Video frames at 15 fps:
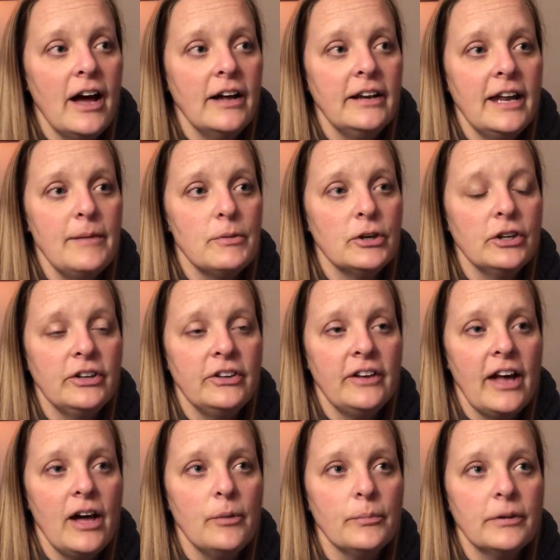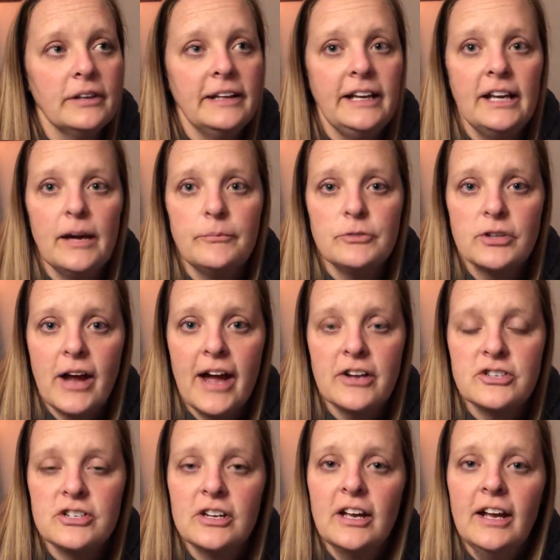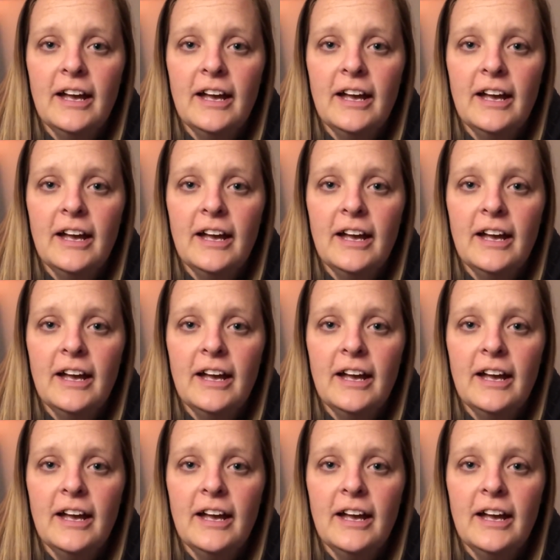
neighborhood to help clean up trash